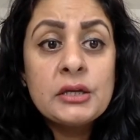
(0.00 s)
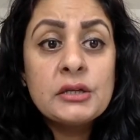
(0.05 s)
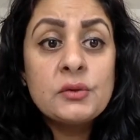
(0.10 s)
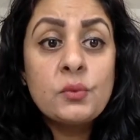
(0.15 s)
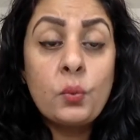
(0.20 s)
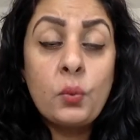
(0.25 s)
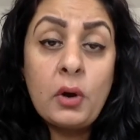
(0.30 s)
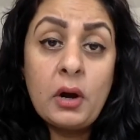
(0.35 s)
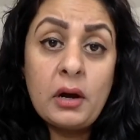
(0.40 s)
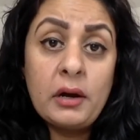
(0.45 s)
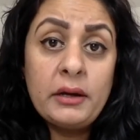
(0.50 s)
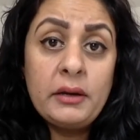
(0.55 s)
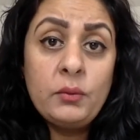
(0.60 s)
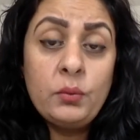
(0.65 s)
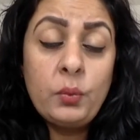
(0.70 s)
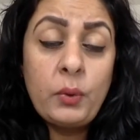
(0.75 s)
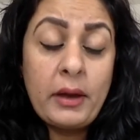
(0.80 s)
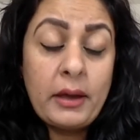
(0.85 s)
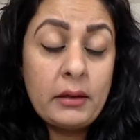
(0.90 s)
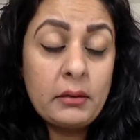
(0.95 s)
Why?
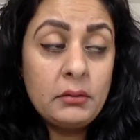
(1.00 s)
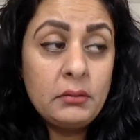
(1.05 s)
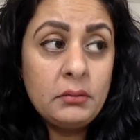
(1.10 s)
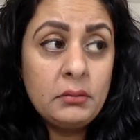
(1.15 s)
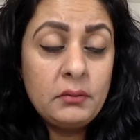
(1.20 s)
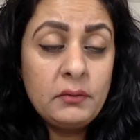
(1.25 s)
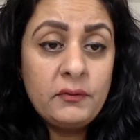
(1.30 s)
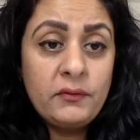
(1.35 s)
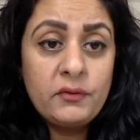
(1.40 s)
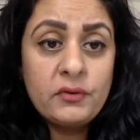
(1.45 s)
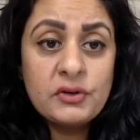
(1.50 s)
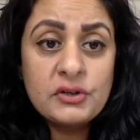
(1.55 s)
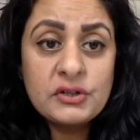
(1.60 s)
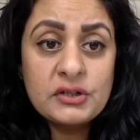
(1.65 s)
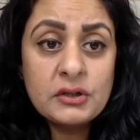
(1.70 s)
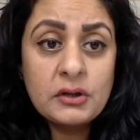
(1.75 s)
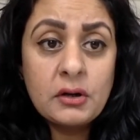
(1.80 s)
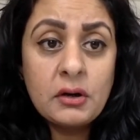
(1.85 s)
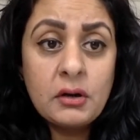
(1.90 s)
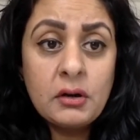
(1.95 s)
Well, for a
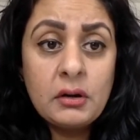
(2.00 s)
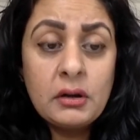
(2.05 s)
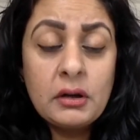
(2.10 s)
start,